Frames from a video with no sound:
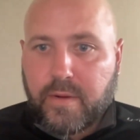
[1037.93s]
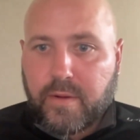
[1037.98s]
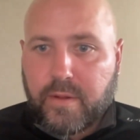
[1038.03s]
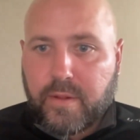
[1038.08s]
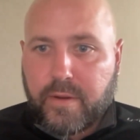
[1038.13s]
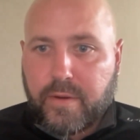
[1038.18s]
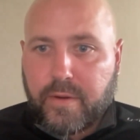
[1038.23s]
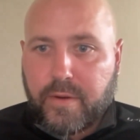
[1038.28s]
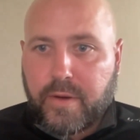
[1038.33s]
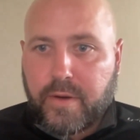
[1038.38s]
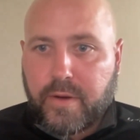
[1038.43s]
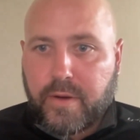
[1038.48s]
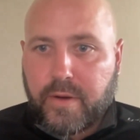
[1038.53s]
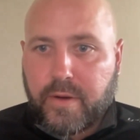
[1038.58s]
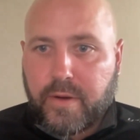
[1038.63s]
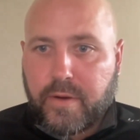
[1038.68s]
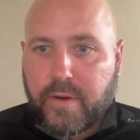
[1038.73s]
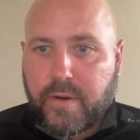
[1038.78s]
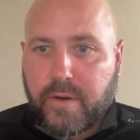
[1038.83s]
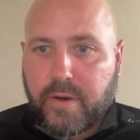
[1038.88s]
clearing
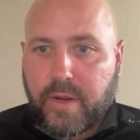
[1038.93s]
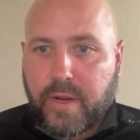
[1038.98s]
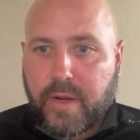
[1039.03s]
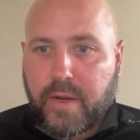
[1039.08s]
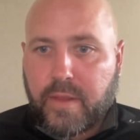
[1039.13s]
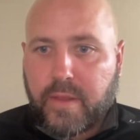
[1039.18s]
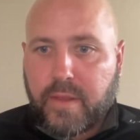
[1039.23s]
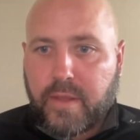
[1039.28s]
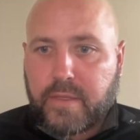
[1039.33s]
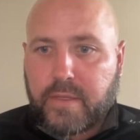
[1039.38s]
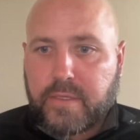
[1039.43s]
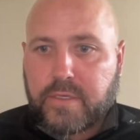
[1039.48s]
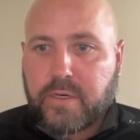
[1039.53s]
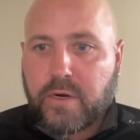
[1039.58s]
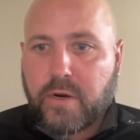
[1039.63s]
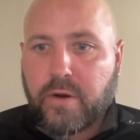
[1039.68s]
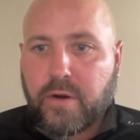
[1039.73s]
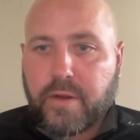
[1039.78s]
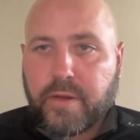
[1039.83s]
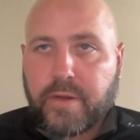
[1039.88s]
your head, and then
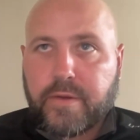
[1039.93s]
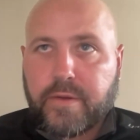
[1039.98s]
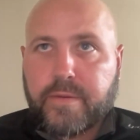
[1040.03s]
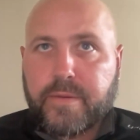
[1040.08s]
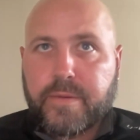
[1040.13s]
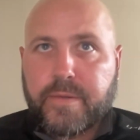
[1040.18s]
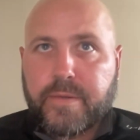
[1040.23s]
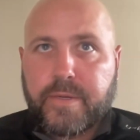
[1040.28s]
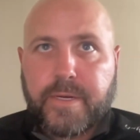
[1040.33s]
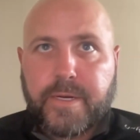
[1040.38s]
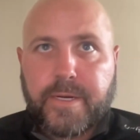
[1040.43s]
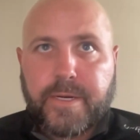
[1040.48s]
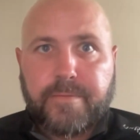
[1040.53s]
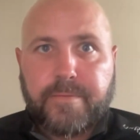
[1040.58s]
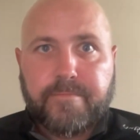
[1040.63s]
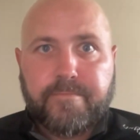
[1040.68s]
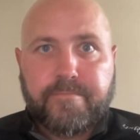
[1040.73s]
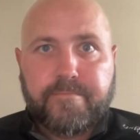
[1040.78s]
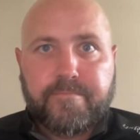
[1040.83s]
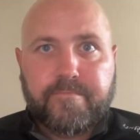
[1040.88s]
starting
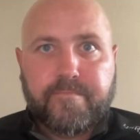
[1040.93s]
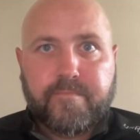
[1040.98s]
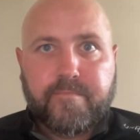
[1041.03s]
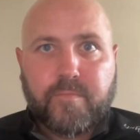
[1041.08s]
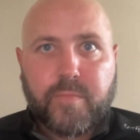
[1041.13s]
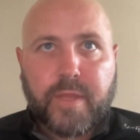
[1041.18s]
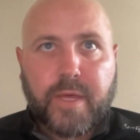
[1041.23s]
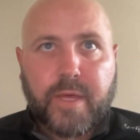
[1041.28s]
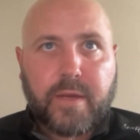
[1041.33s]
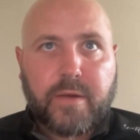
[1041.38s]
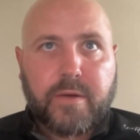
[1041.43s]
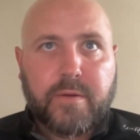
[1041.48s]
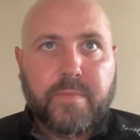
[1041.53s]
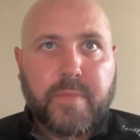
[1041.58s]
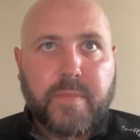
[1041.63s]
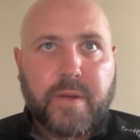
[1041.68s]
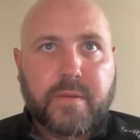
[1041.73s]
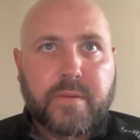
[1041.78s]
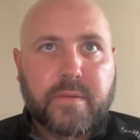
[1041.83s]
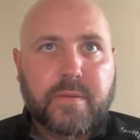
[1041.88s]
with that good
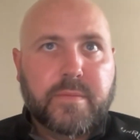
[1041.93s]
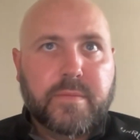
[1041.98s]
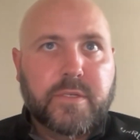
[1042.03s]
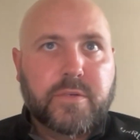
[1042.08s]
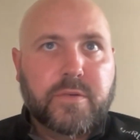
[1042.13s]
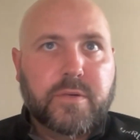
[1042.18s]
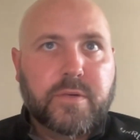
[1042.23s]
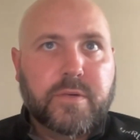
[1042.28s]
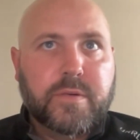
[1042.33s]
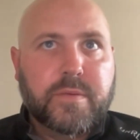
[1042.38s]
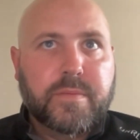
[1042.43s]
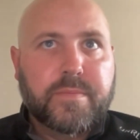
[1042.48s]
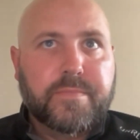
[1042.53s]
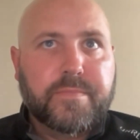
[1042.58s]
mental imagery.